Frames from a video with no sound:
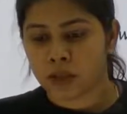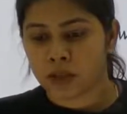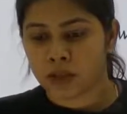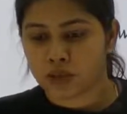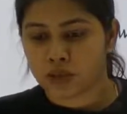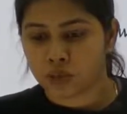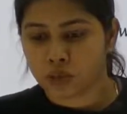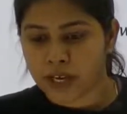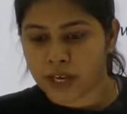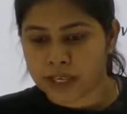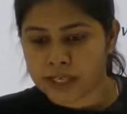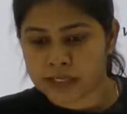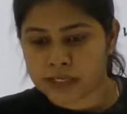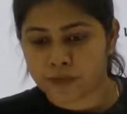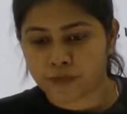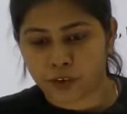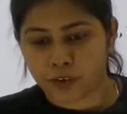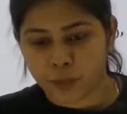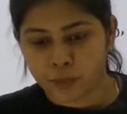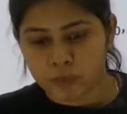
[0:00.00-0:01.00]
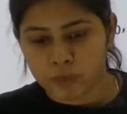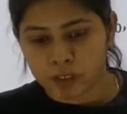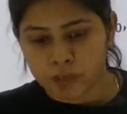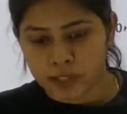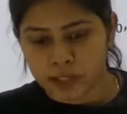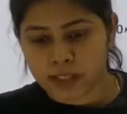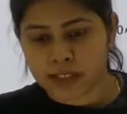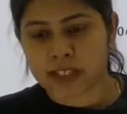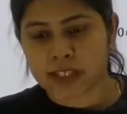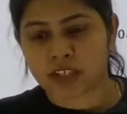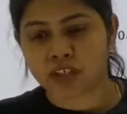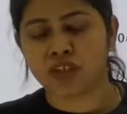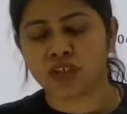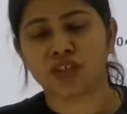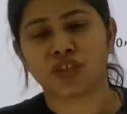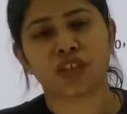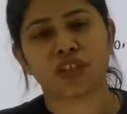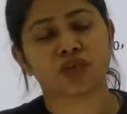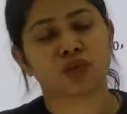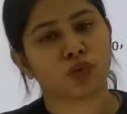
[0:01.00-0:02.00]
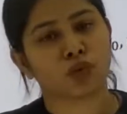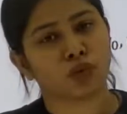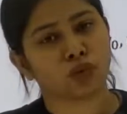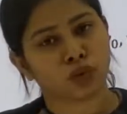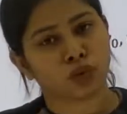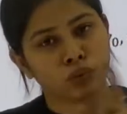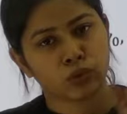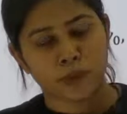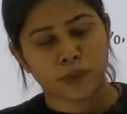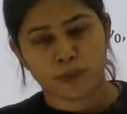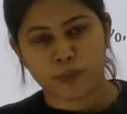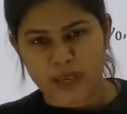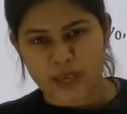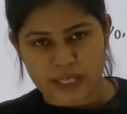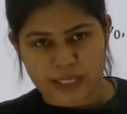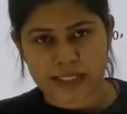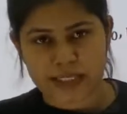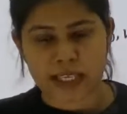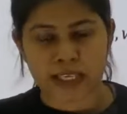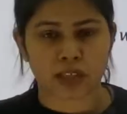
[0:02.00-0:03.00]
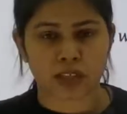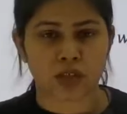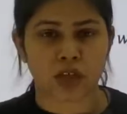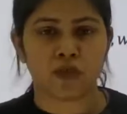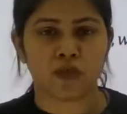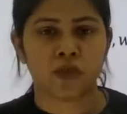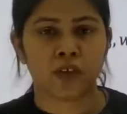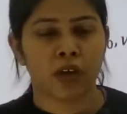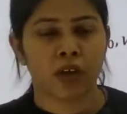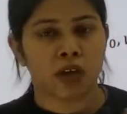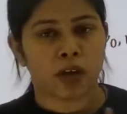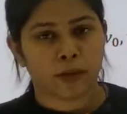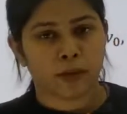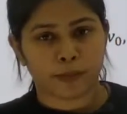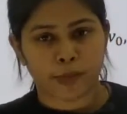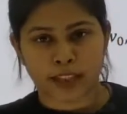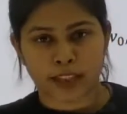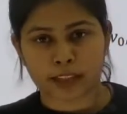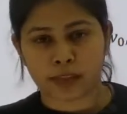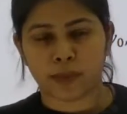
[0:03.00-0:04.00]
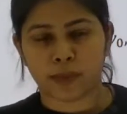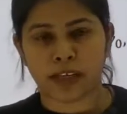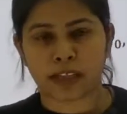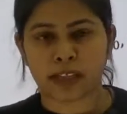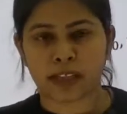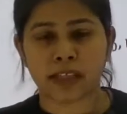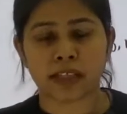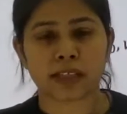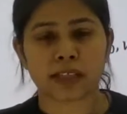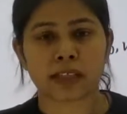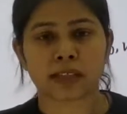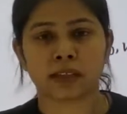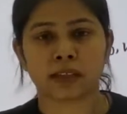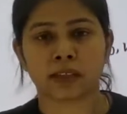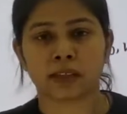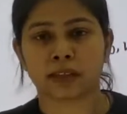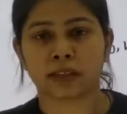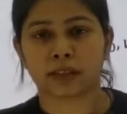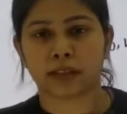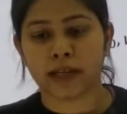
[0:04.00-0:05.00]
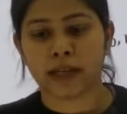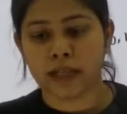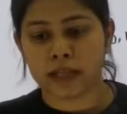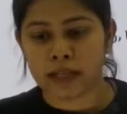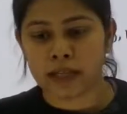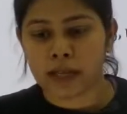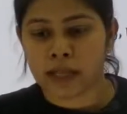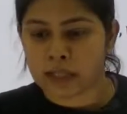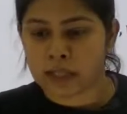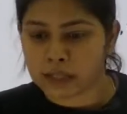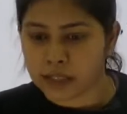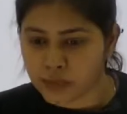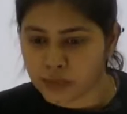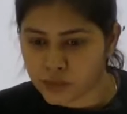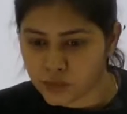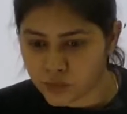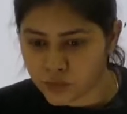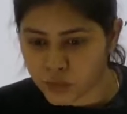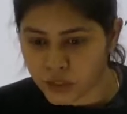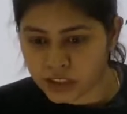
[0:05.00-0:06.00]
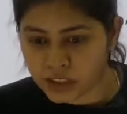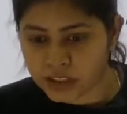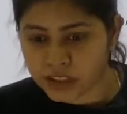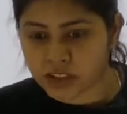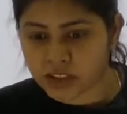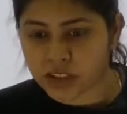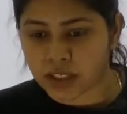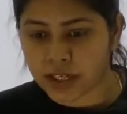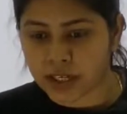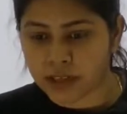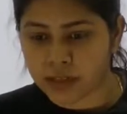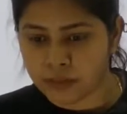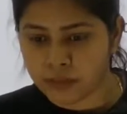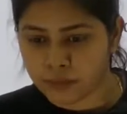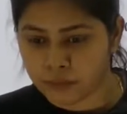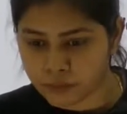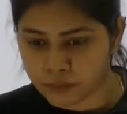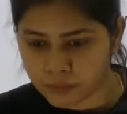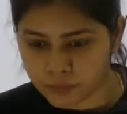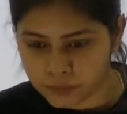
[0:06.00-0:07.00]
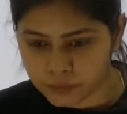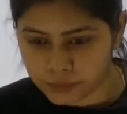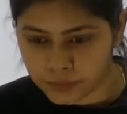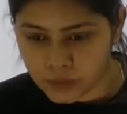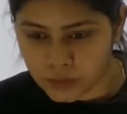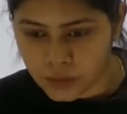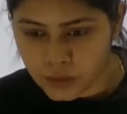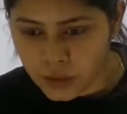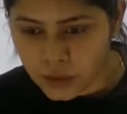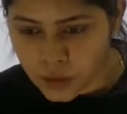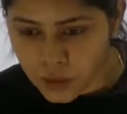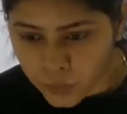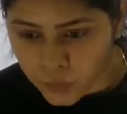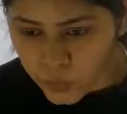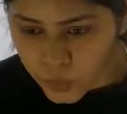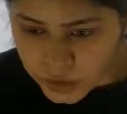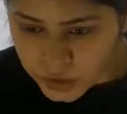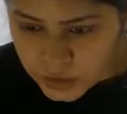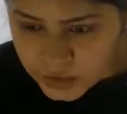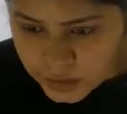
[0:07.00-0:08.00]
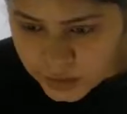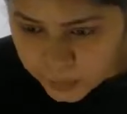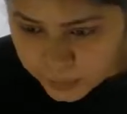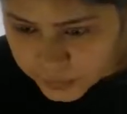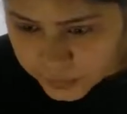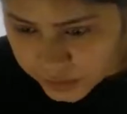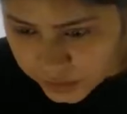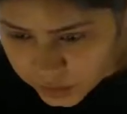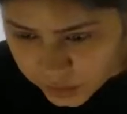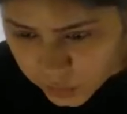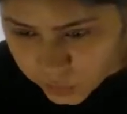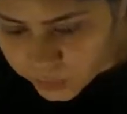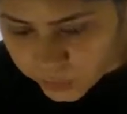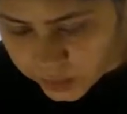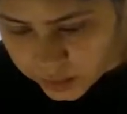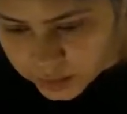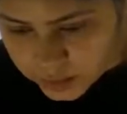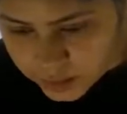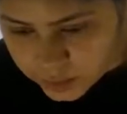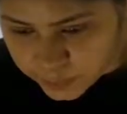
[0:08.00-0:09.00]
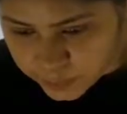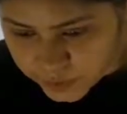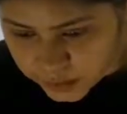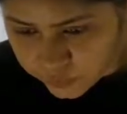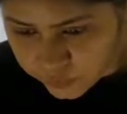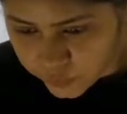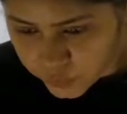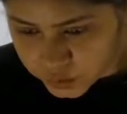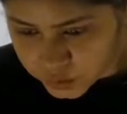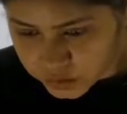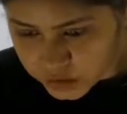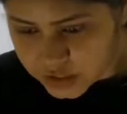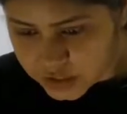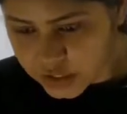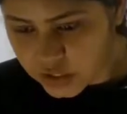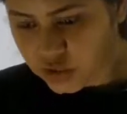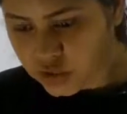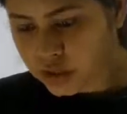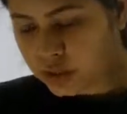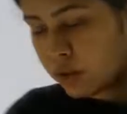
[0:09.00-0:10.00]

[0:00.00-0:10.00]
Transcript: So guys, from the next session, just go through the basics of mathematics, right? Then you would understand what is the prerequisite for this session.